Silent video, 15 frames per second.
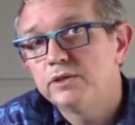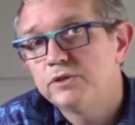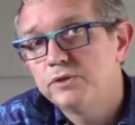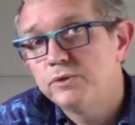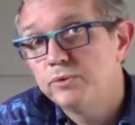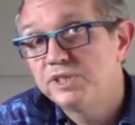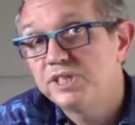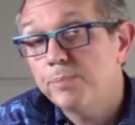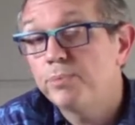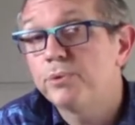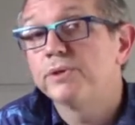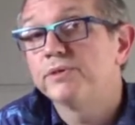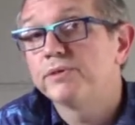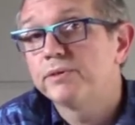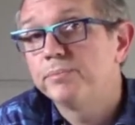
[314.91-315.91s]
2
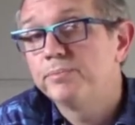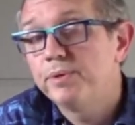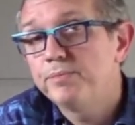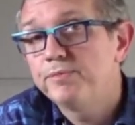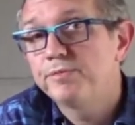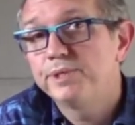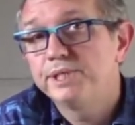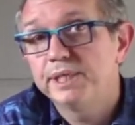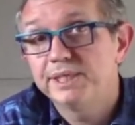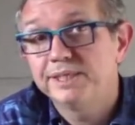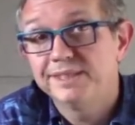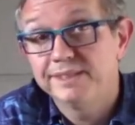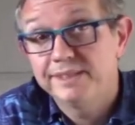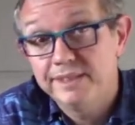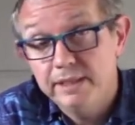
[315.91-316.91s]
separate BIM
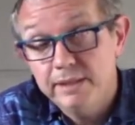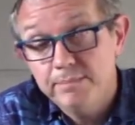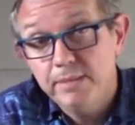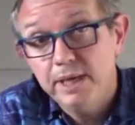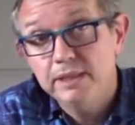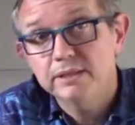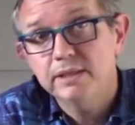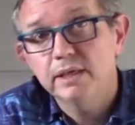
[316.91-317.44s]
360 team